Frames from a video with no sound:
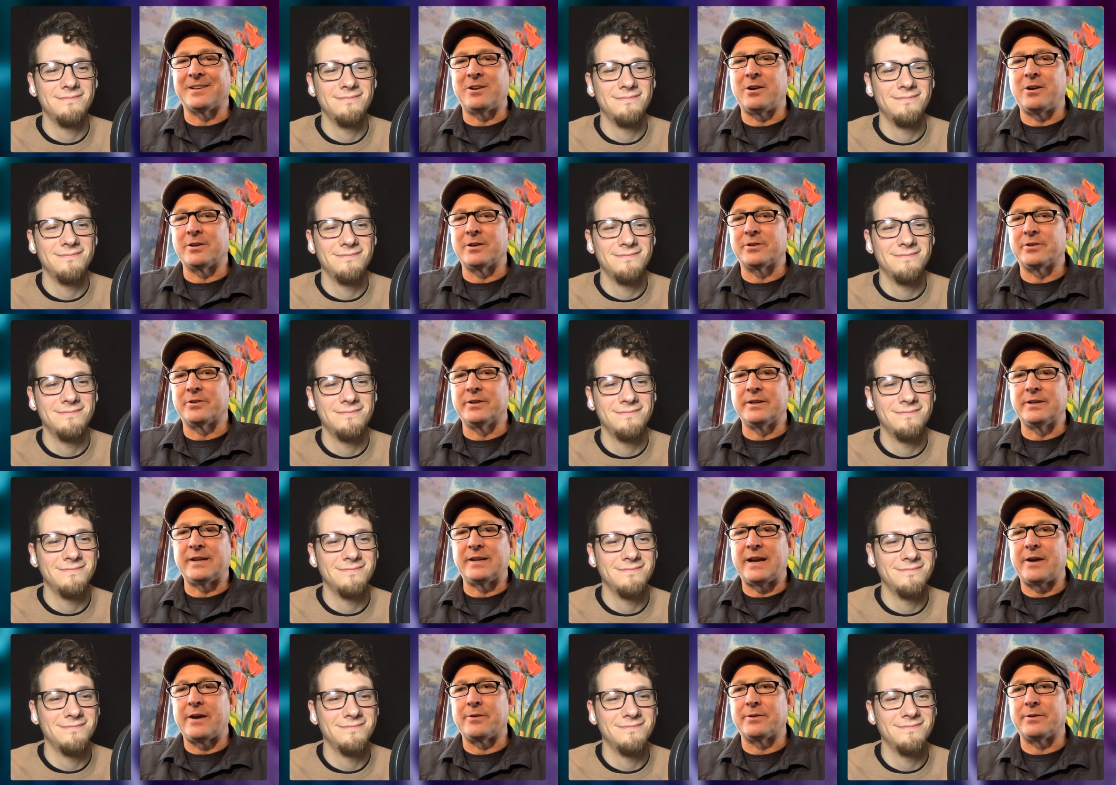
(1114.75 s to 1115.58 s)
Speaker 1: concrete
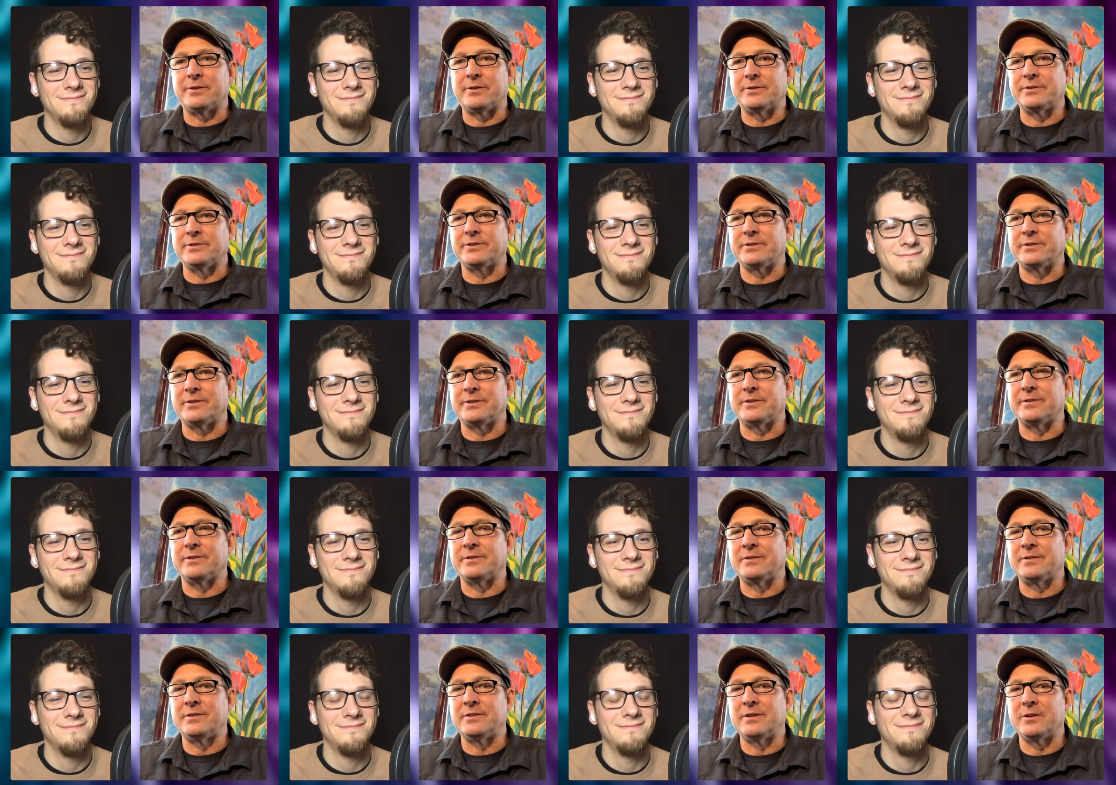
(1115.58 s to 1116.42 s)
counters
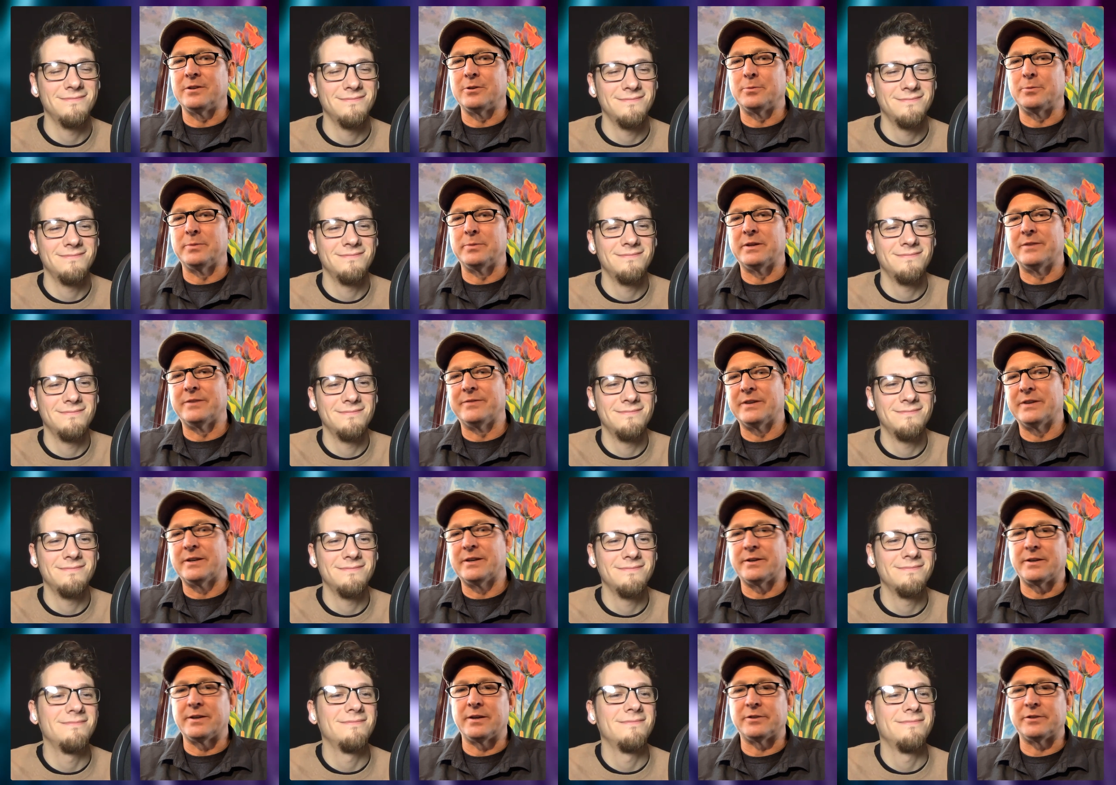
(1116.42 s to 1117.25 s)
and a little bit of an
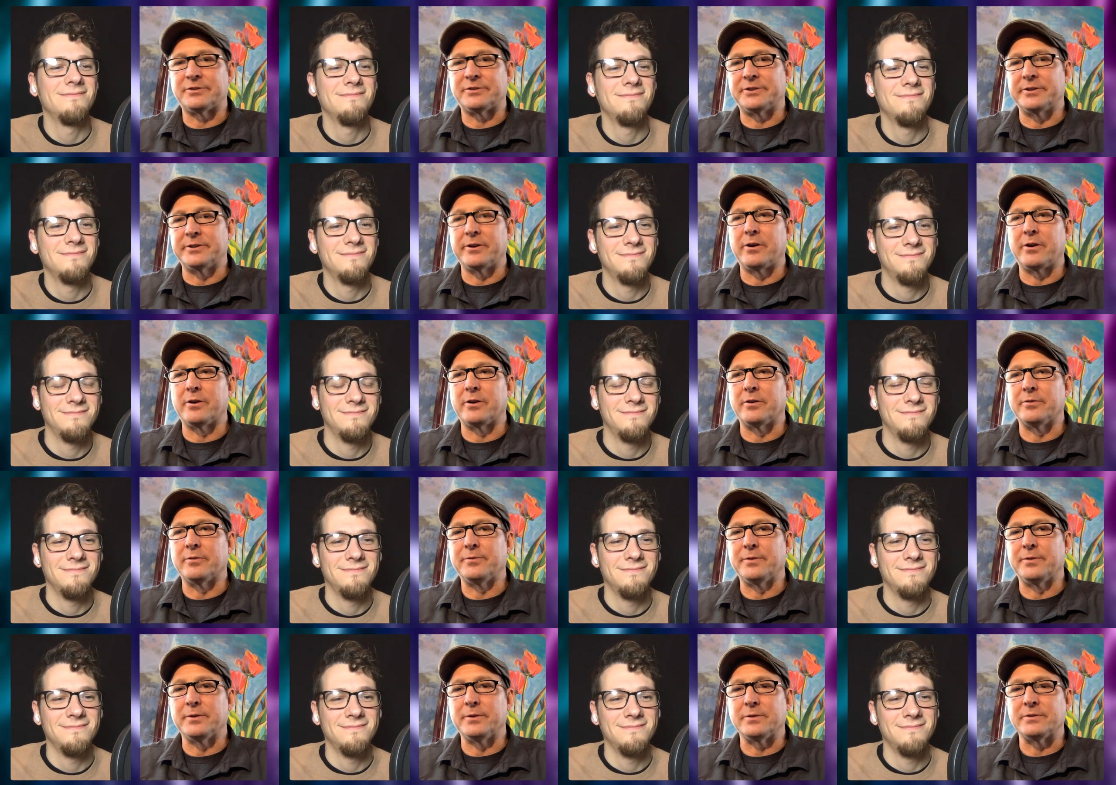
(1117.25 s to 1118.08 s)
industrial
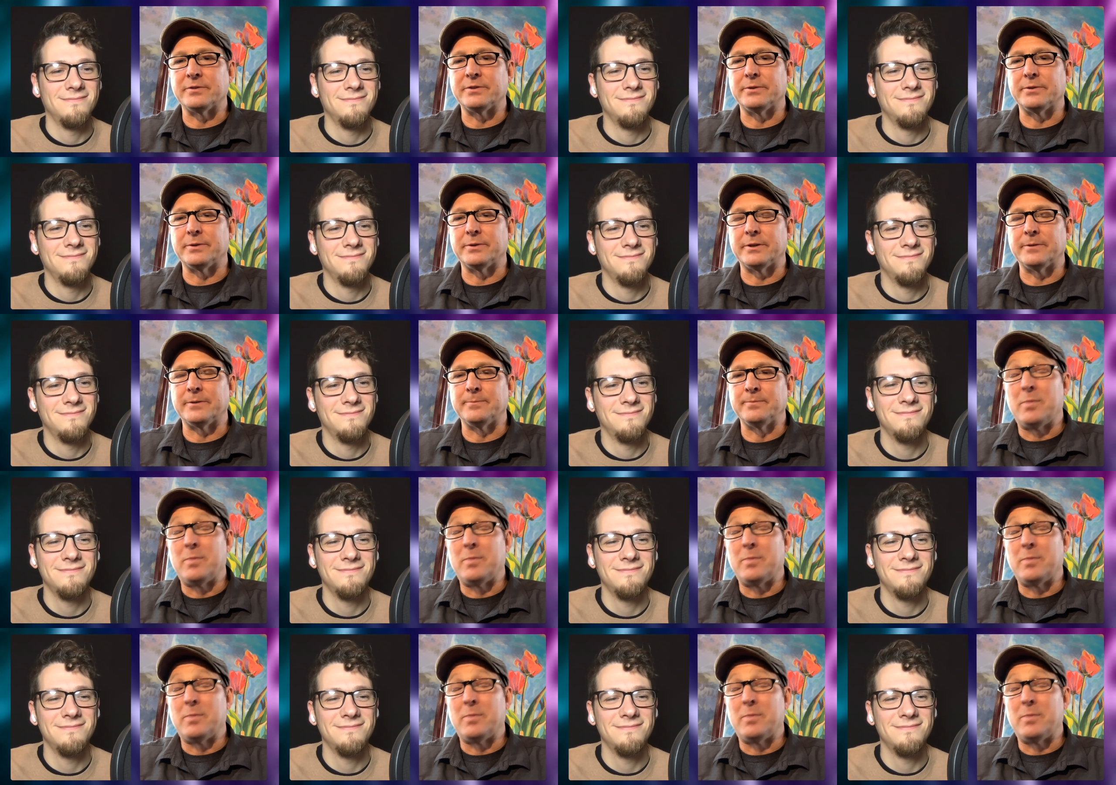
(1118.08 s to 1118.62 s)
art feel to it.